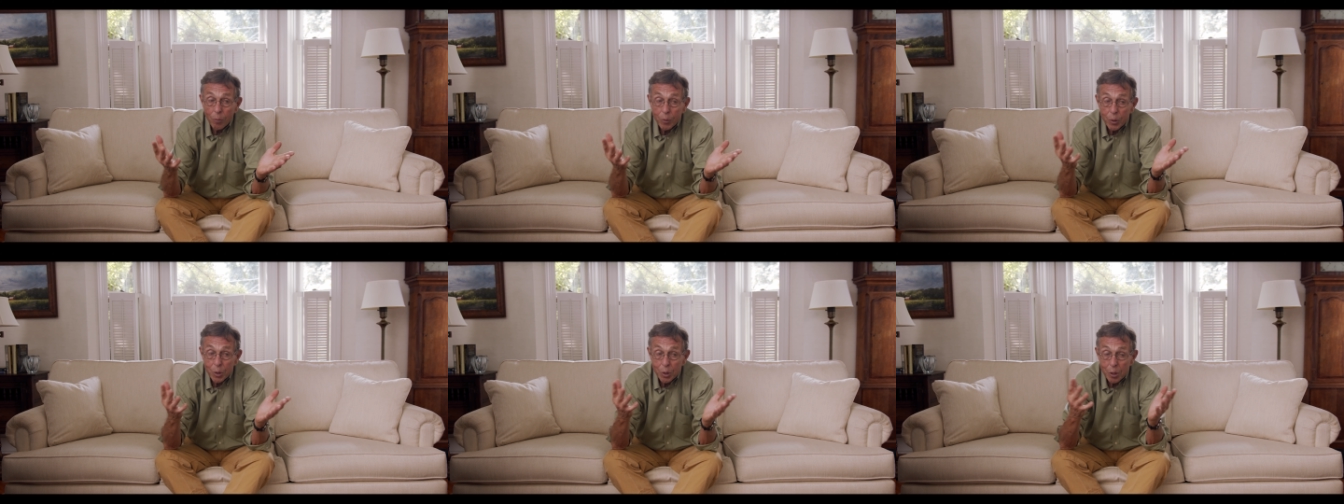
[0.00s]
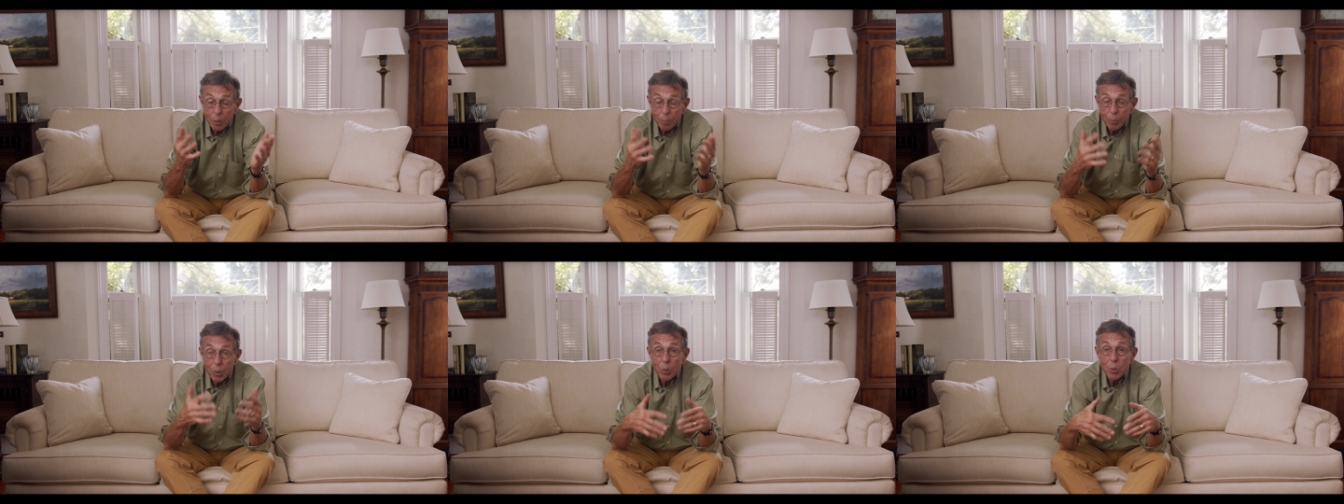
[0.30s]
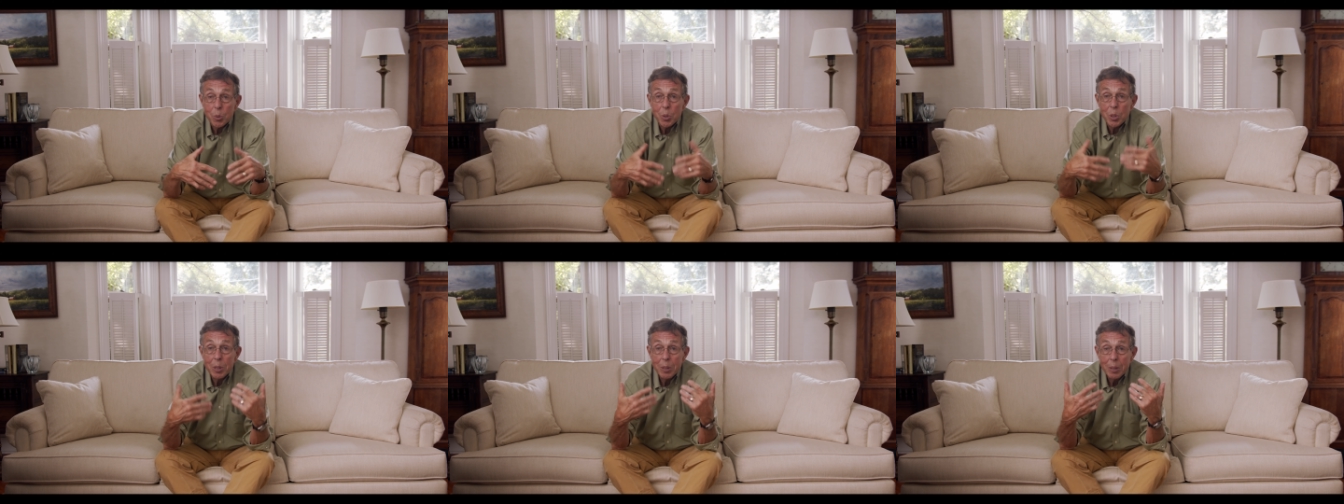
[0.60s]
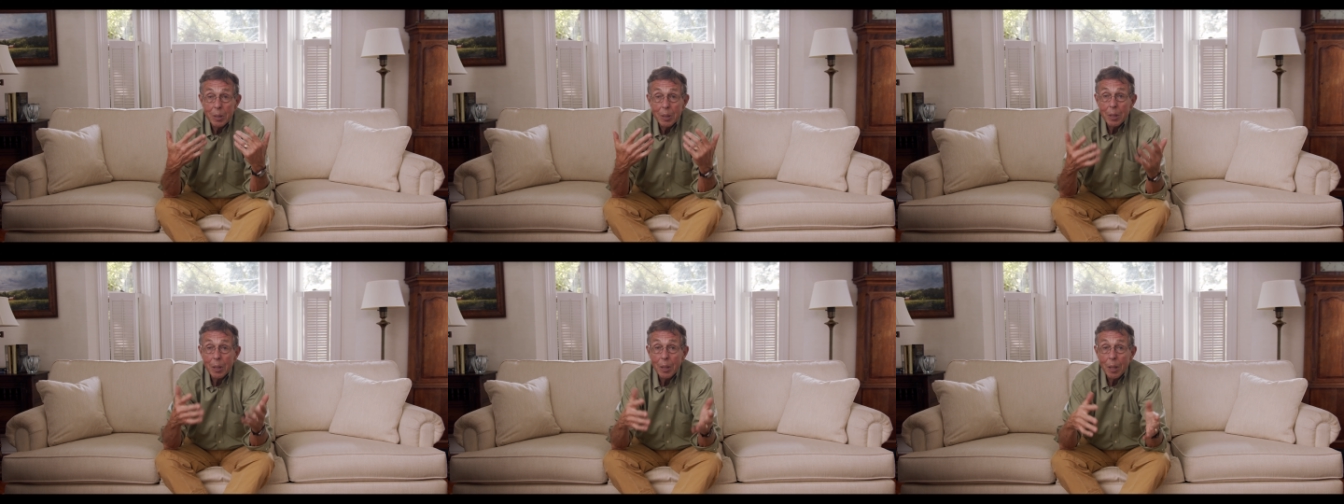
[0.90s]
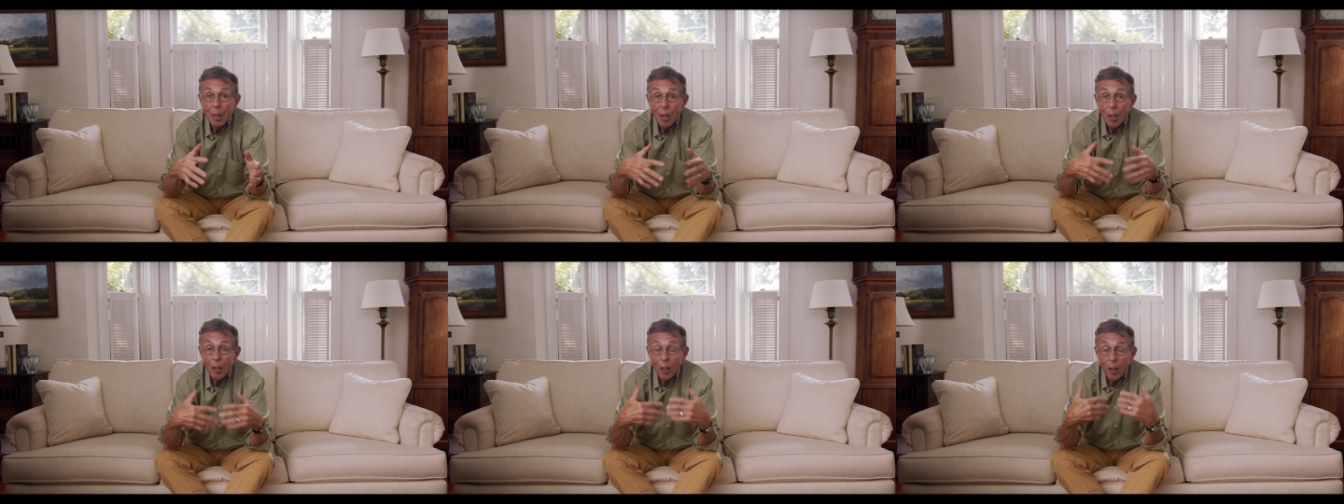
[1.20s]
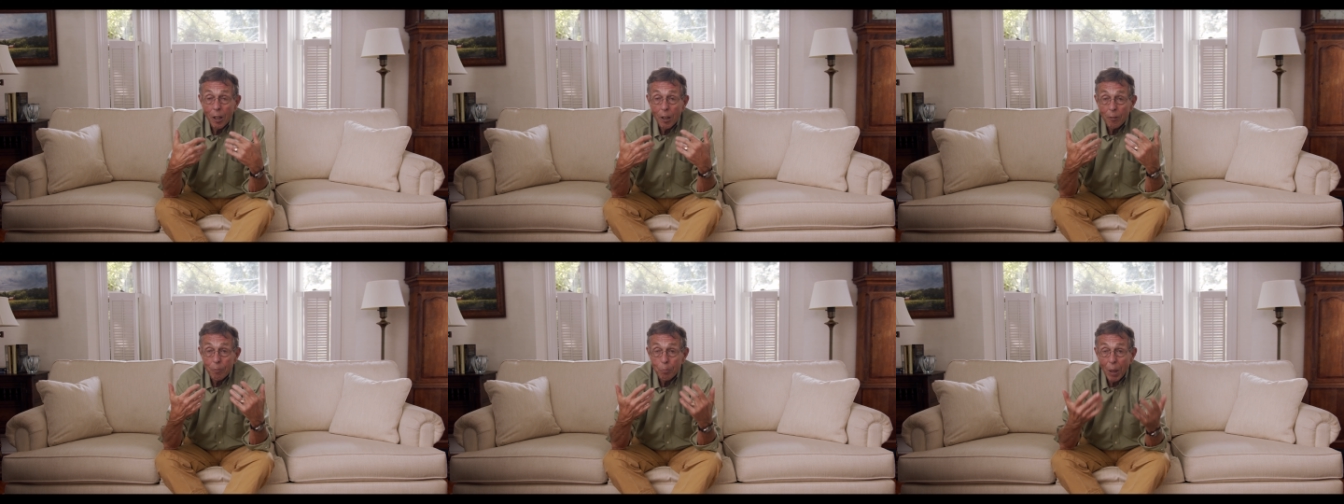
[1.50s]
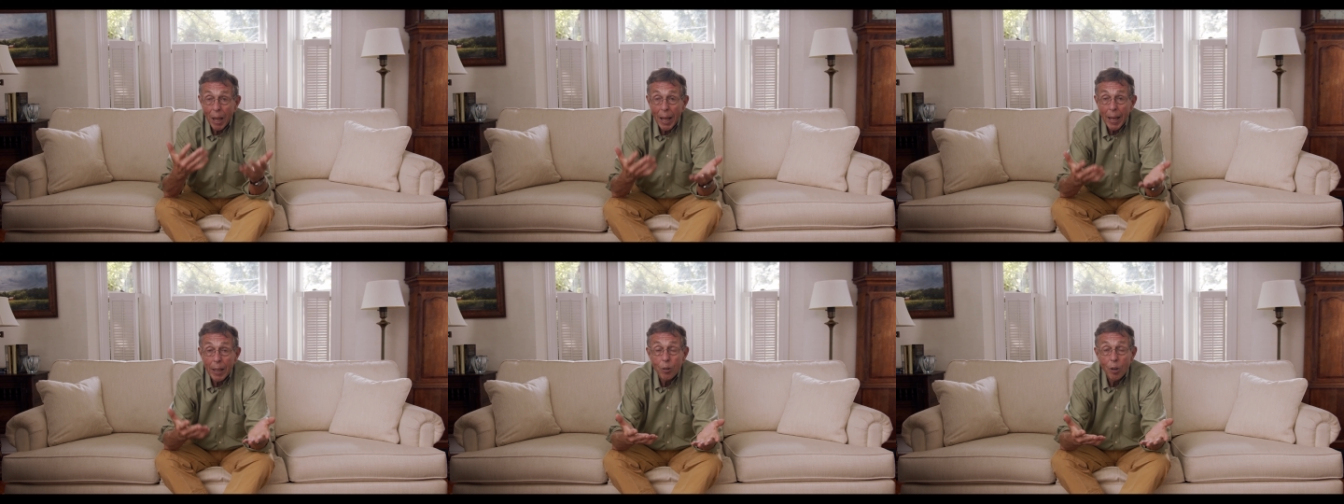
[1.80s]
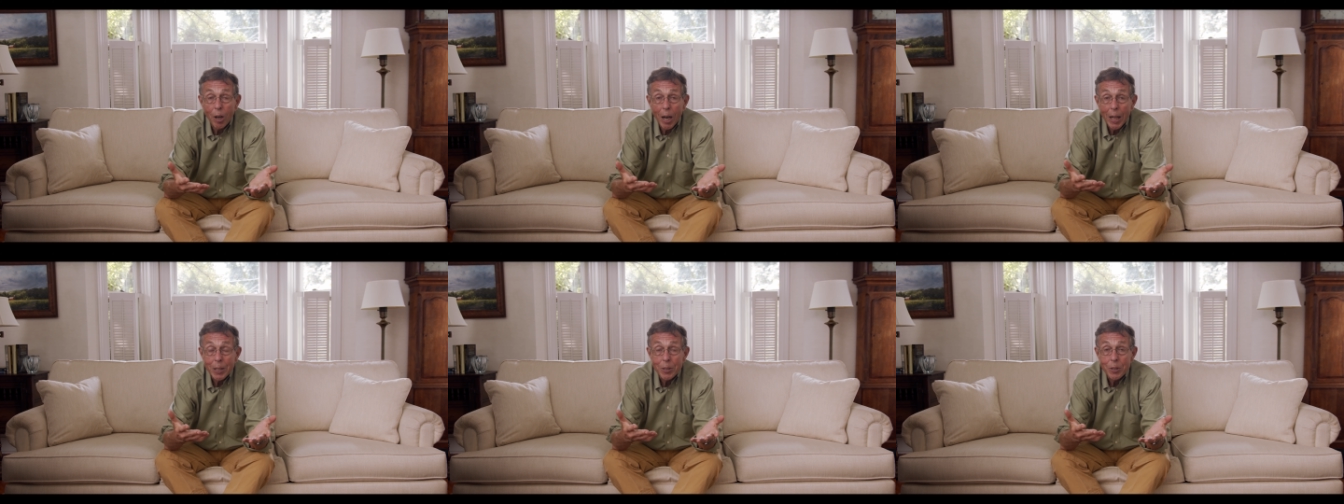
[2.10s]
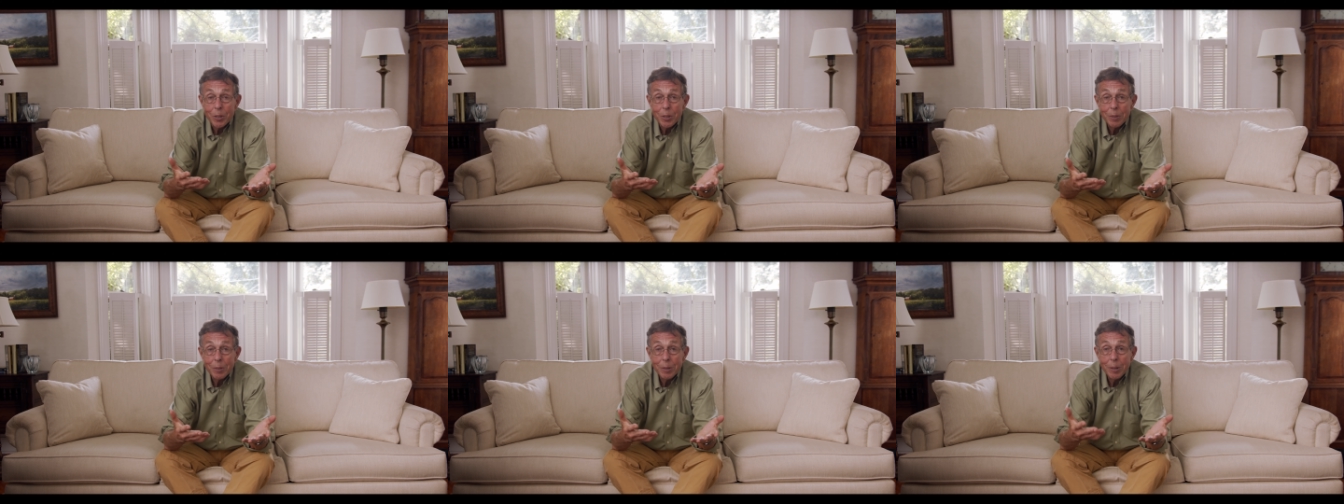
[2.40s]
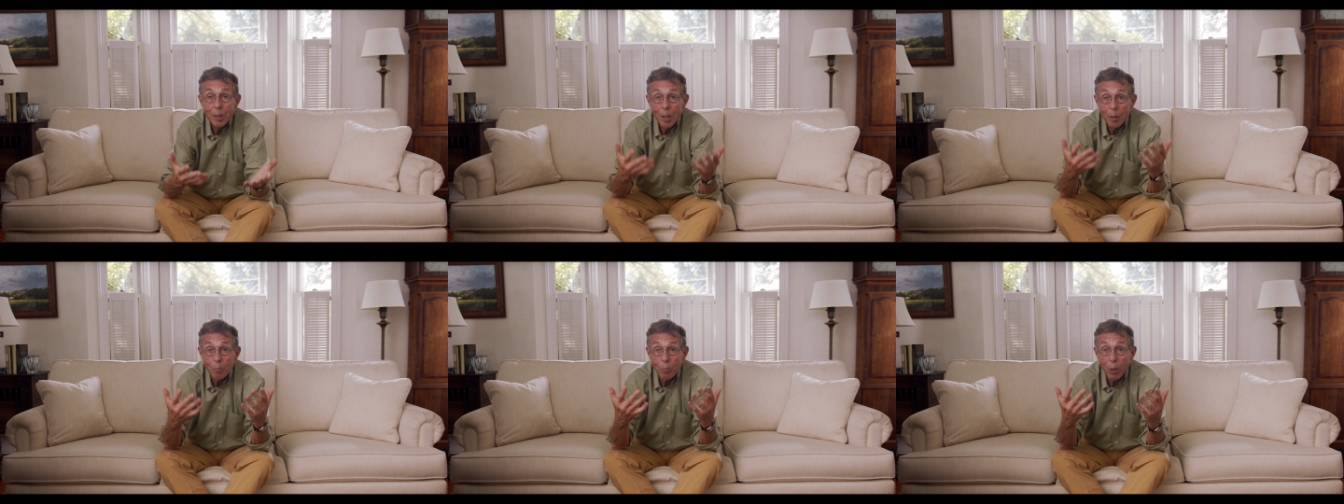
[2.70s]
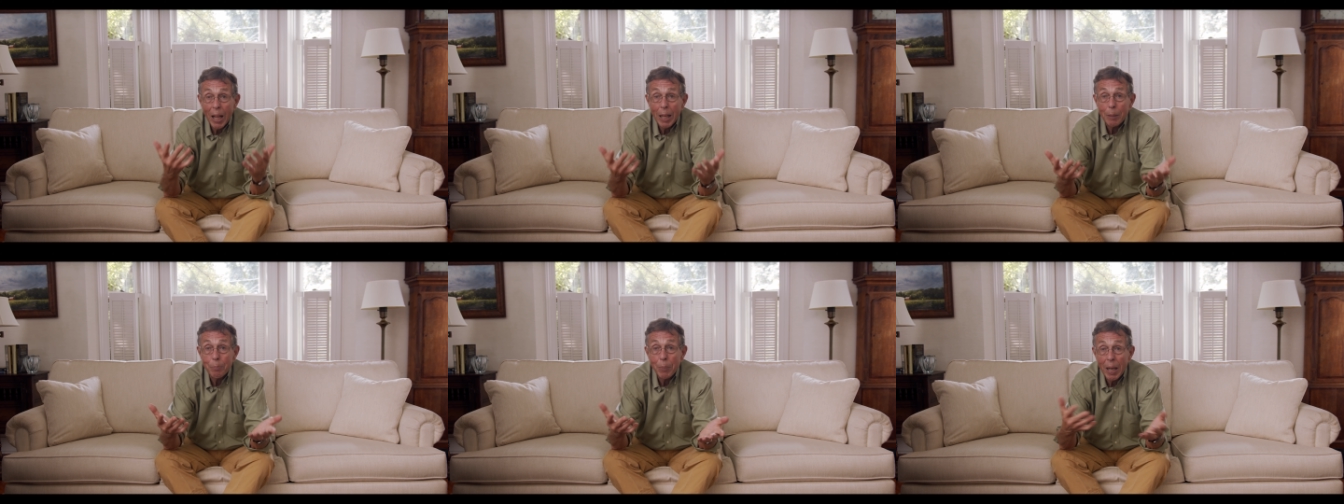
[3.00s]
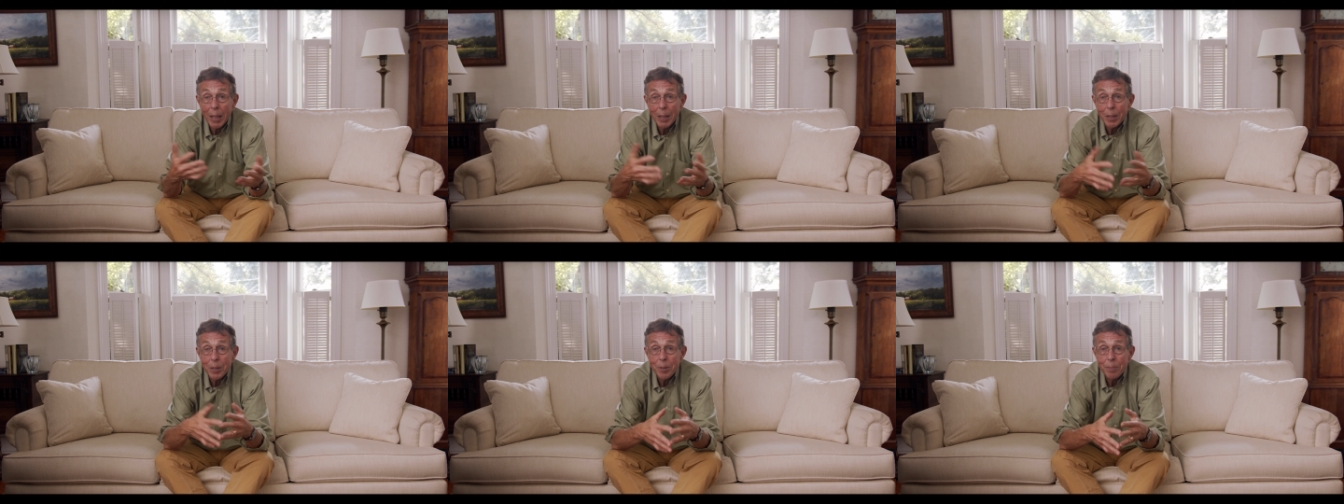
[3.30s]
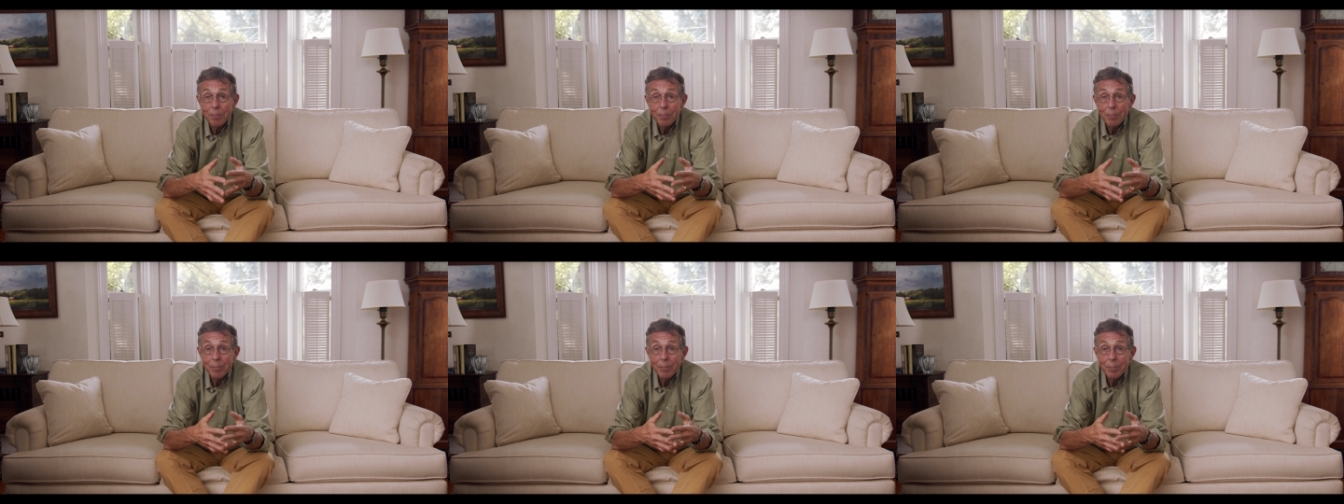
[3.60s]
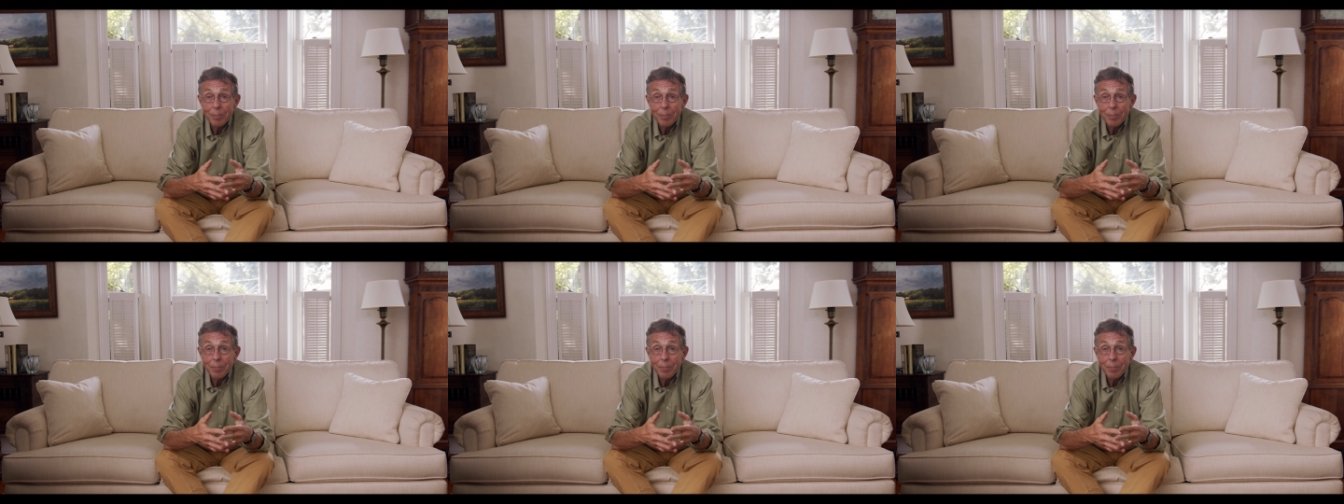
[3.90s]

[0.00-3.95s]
over the abuse of black rights and black bodies.